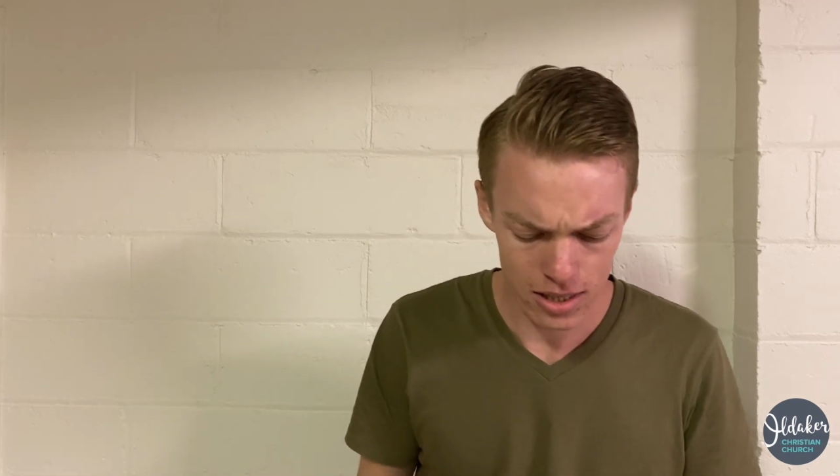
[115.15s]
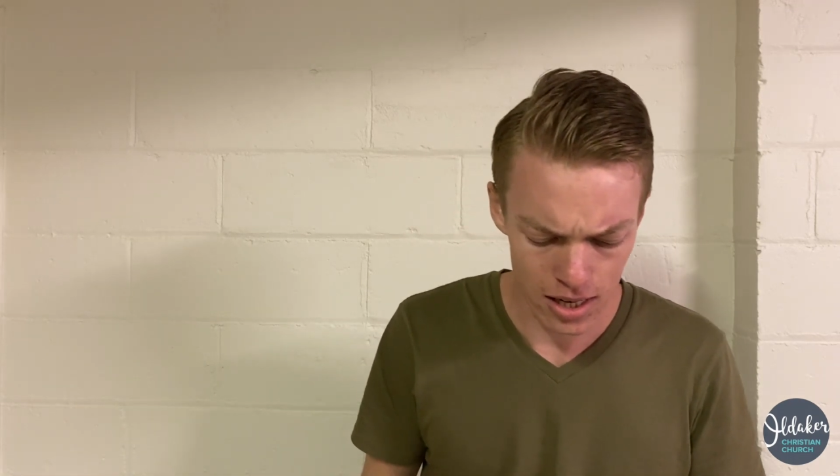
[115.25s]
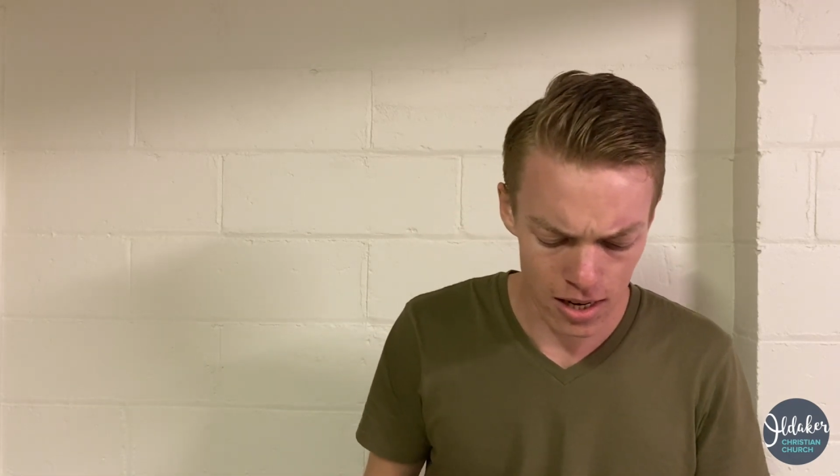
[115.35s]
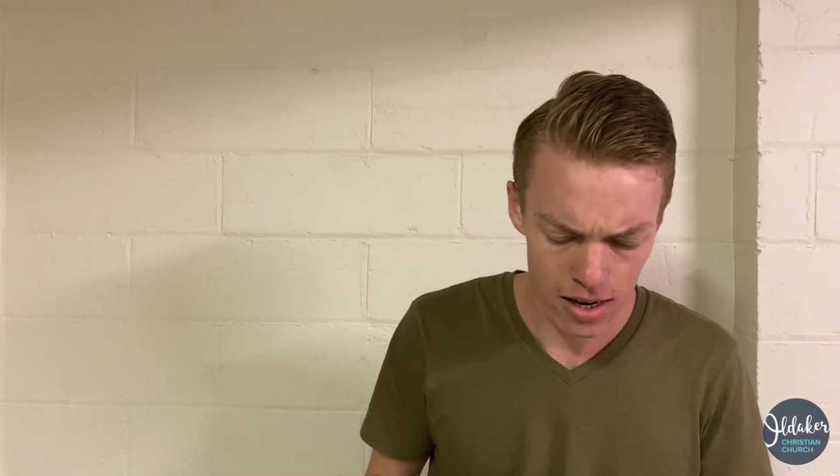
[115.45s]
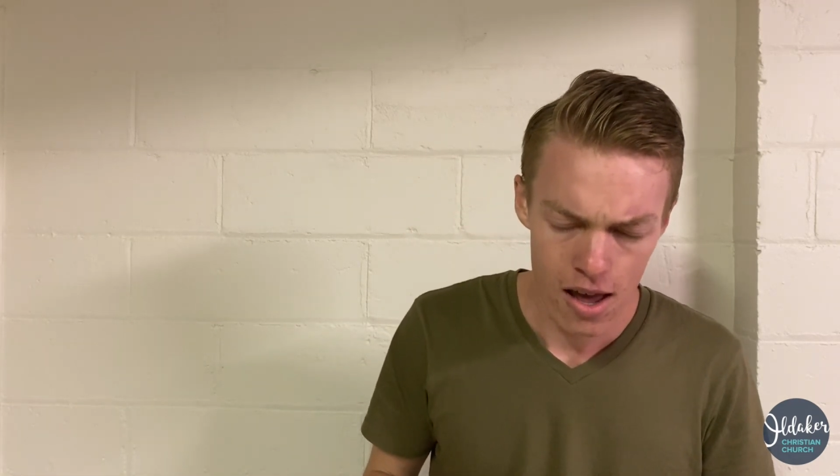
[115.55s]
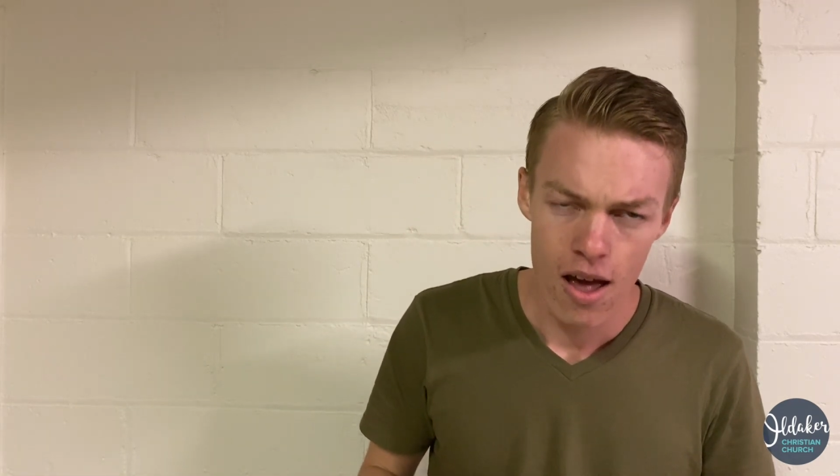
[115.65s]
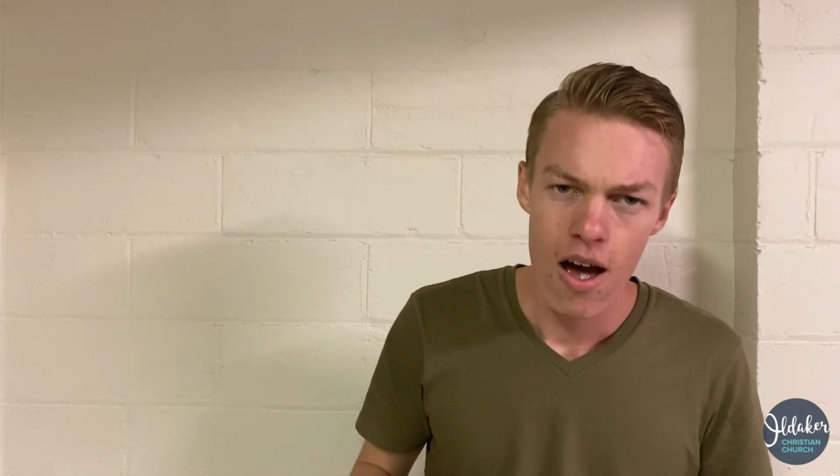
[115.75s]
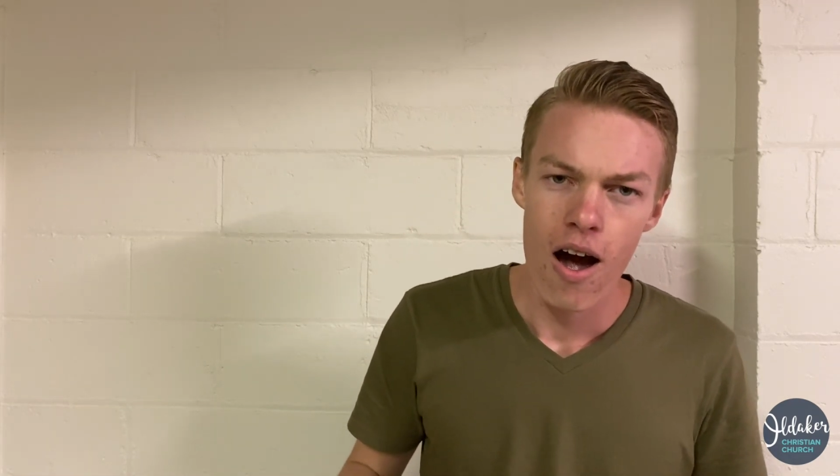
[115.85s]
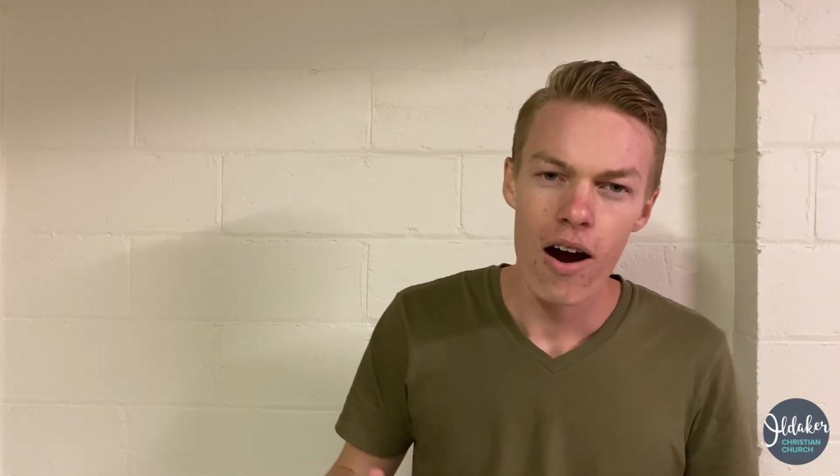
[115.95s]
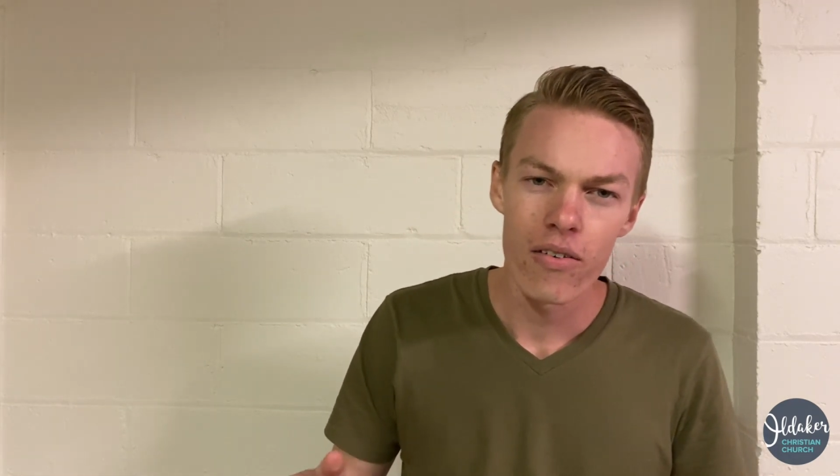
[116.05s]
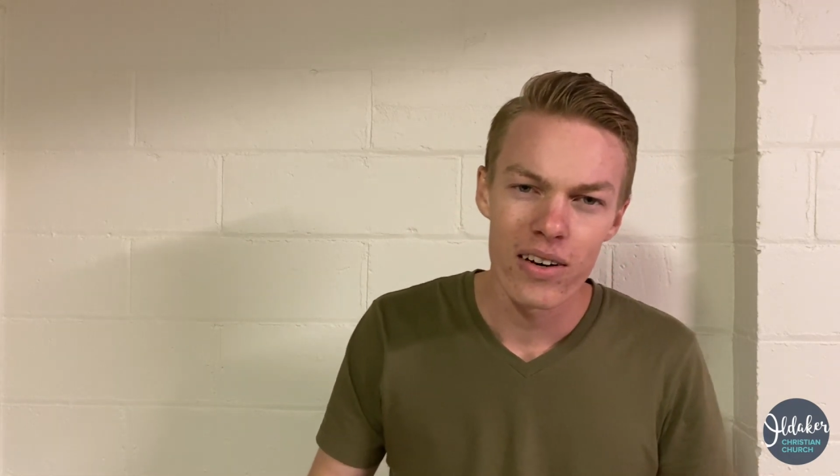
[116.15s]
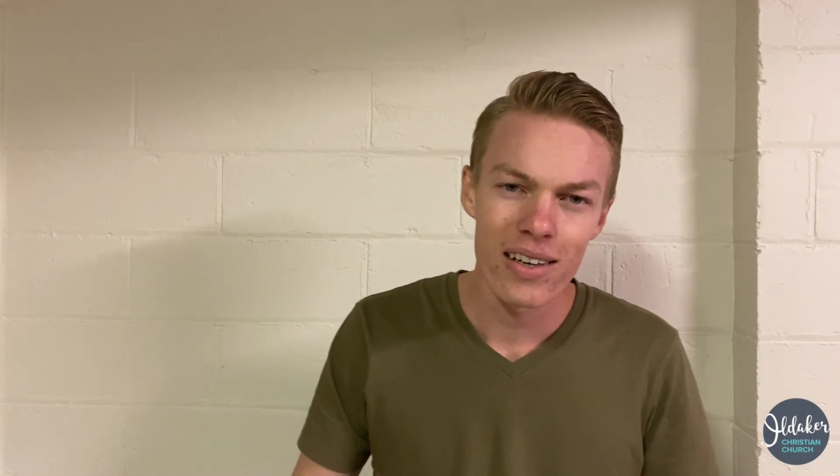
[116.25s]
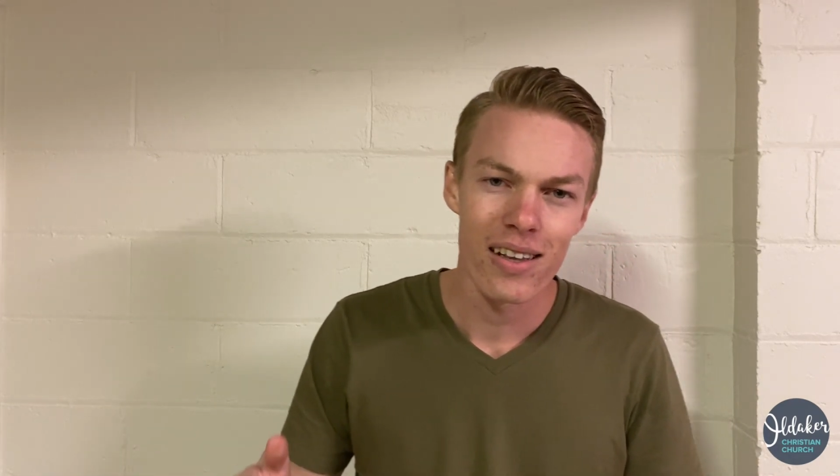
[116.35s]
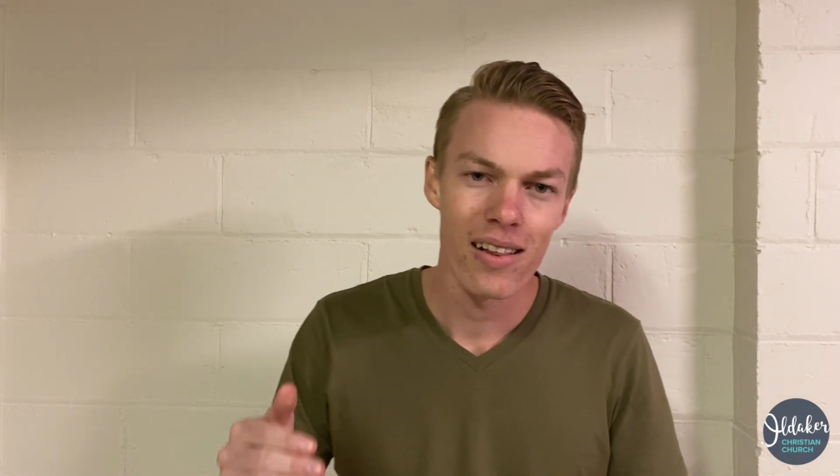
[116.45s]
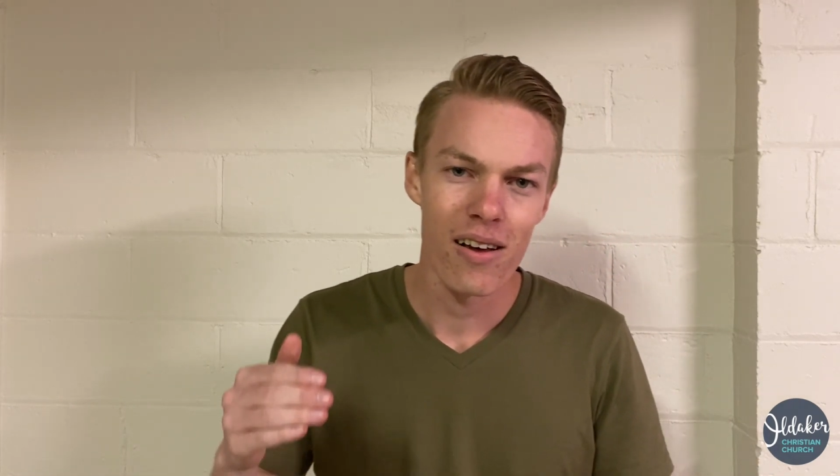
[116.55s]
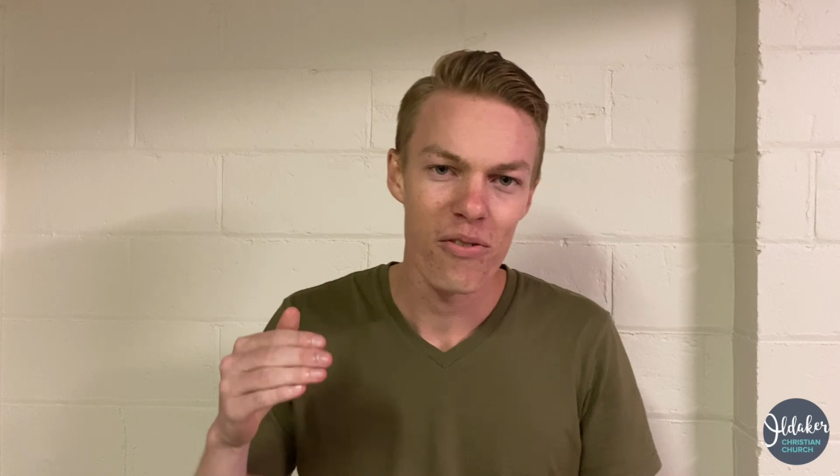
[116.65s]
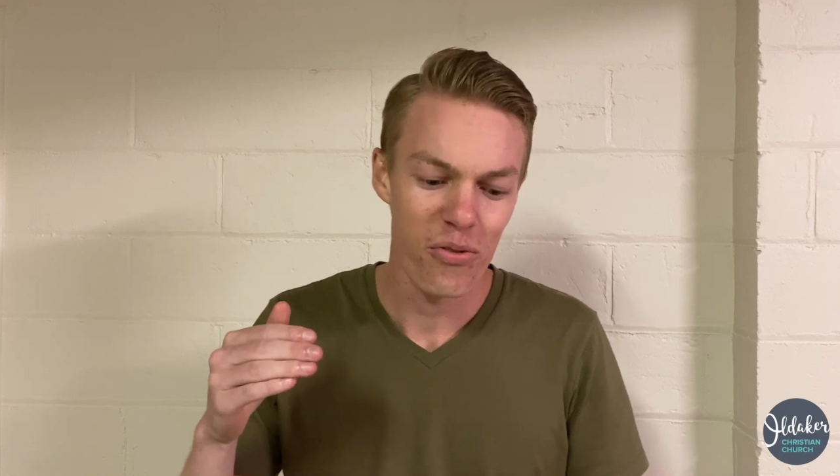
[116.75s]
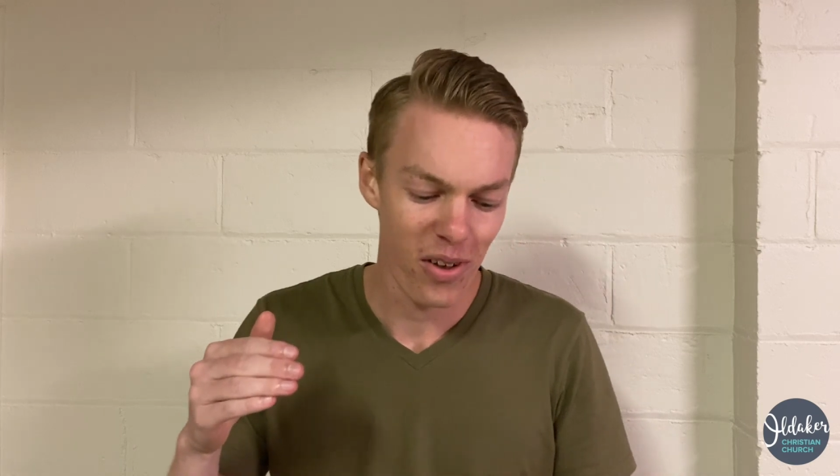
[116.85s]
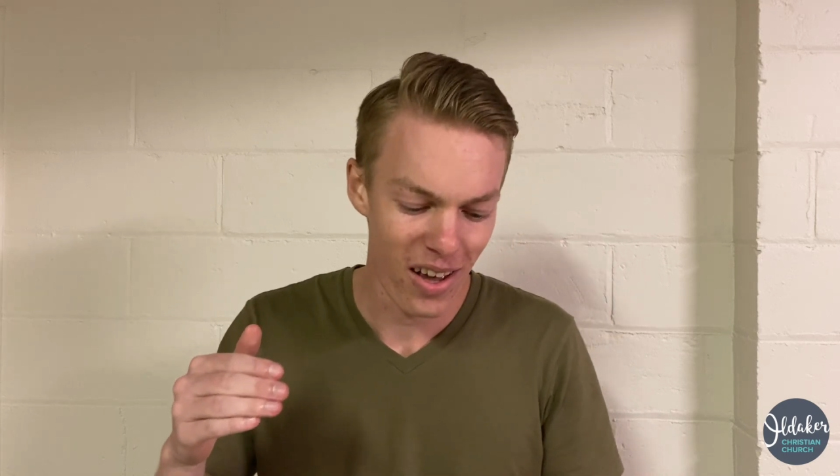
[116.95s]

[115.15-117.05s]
And I really love